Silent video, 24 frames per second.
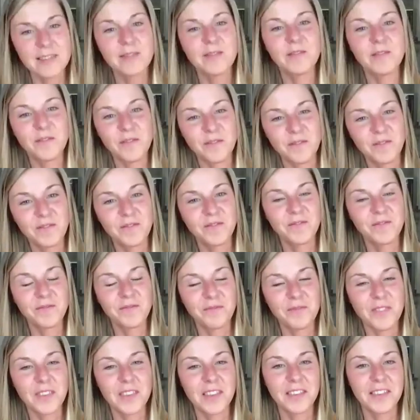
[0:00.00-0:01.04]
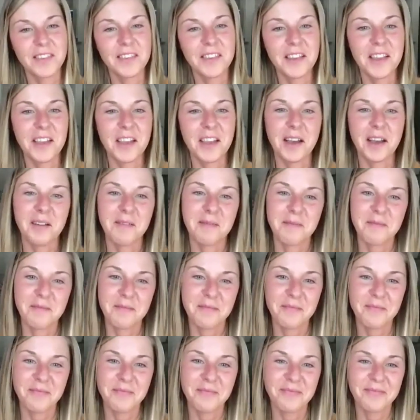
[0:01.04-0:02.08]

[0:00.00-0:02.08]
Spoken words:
Yeah. So it's awesome. It's awesome.